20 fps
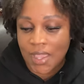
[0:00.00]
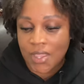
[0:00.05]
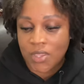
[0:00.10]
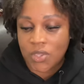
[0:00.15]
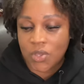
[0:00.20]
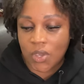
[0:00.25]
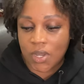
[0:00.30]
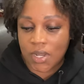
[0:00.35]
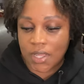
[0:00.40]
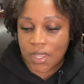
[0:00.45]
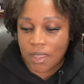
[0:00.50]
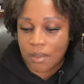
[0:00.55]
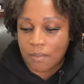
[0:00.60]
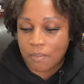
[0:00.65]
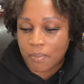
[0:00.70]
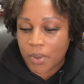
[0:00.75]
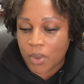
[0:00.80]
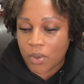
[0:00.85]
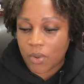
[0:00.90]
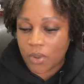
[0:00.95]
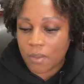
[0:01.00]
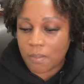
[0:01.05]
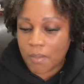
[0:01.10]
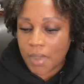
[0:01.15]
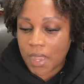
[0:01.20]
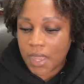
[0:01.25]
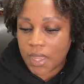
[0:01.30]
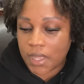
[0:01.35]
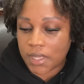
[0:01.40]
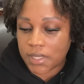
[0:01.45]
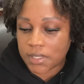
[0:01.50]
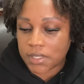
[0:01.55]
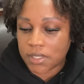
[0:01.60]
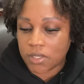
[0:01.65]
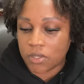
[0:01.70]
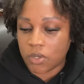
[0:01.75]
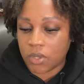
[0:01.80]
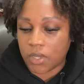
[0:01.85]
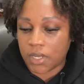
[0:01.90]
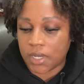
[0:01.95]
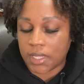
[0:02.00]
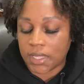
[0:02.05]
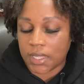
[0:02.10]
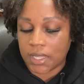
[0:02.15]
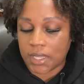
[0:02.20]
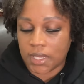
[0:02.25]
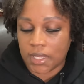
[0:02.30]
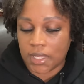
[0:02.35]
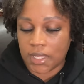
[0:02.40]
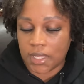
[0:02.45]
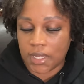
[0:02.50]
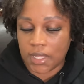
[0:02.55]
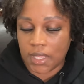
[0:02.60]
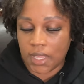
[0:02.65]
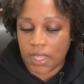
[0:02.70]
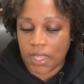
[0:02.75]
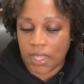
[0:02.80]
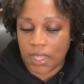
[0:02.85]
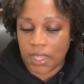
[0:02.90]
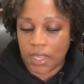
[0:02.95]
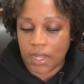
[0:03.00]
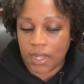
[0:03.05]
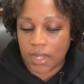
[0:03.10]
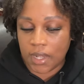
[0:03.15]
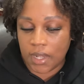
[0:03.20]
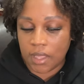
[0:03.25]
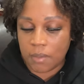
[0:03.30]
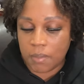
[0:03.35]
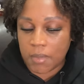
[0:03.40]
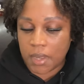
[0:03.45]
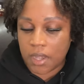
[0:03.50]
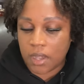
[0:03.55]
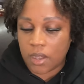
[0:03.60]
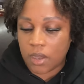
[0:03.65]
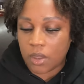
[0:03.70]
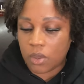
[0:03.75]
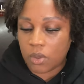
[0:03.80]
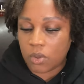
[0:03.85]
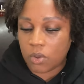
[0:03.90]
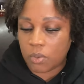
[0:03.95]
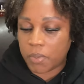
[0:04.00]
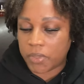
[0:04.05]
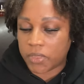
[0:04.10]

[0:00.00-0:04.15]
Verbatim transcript: You're going to get bergamot. You're going to get a lemon note,